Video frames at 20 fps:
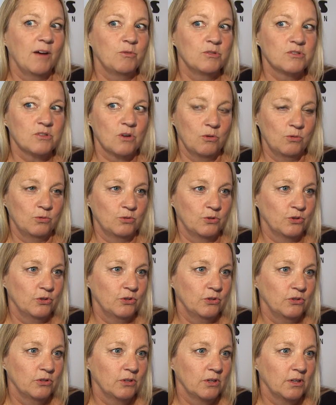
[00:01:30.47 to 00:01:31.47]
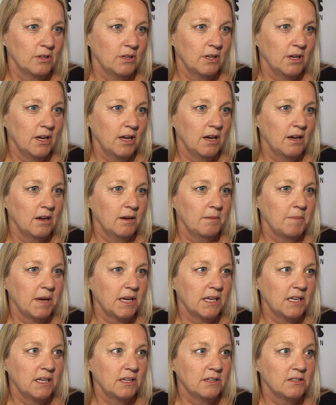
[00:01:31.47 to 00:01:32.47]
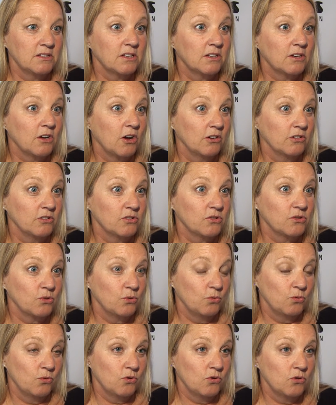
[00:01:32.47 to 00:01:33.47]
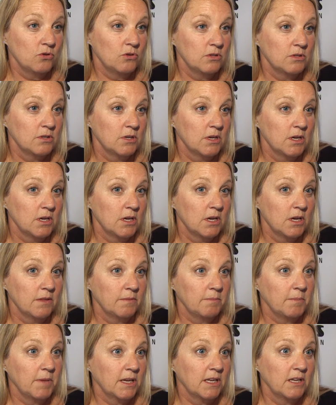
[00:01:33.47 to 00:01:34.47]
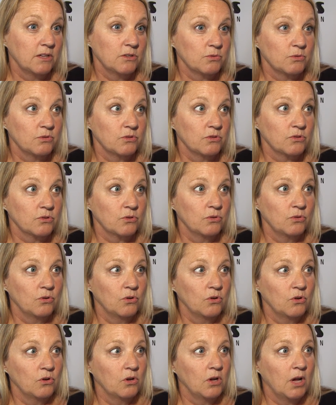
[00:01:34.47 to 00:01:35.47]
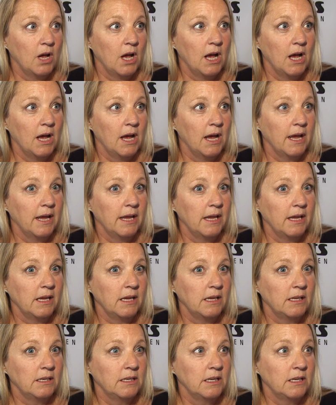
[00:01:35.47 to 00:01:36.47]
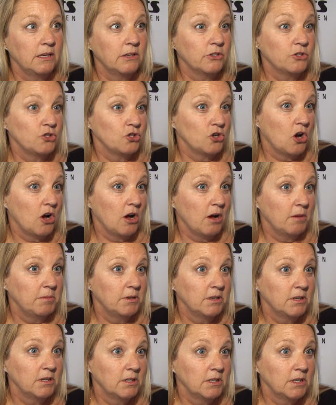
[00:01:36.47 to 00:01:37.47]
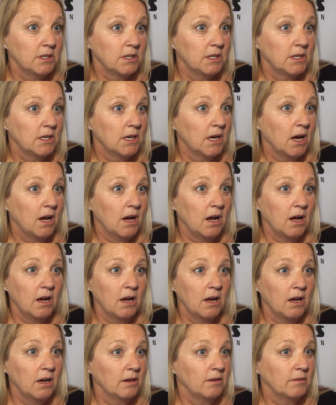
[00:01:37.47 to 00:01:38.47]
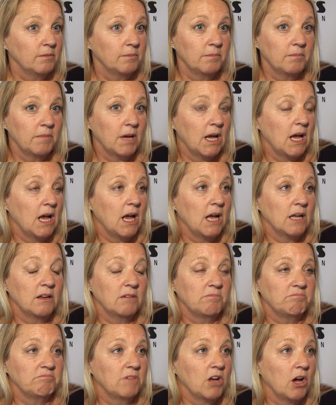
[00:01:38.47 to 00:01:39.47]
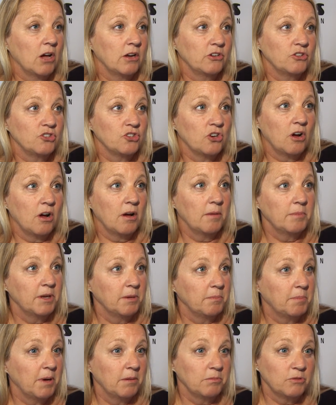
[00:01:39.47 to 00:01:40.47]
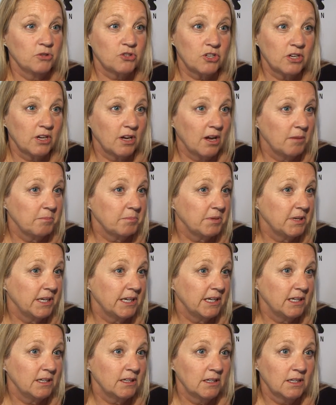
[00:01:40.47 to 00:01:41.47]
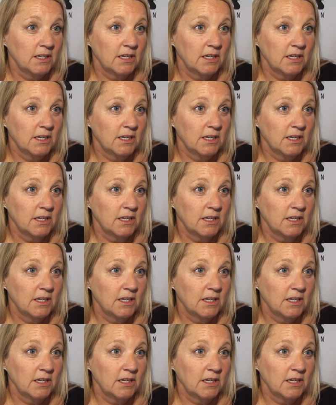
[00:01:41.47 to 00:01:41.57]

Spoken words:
was older. My kids had gone to school. My kids were in school. I needed a job. I got a job at a publishing company.